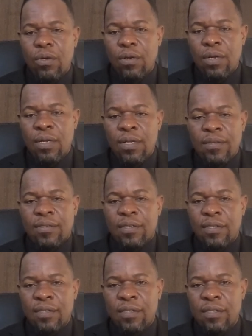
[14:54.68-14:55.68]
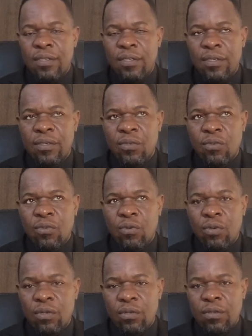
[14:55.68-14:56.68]
Rather than saying,
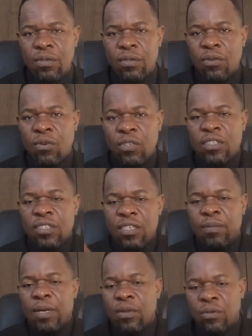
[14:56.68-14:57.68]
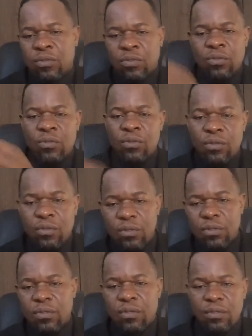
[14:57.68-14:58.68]
goading them along
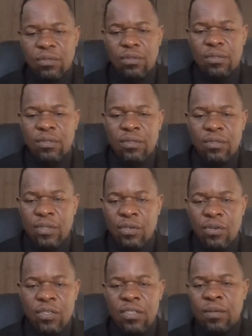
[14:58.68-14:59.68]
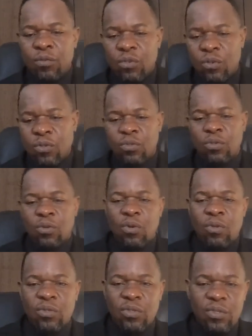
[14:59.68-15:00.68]
to encourage them to go to
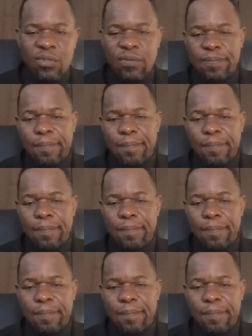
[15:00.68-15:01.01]
court. to them.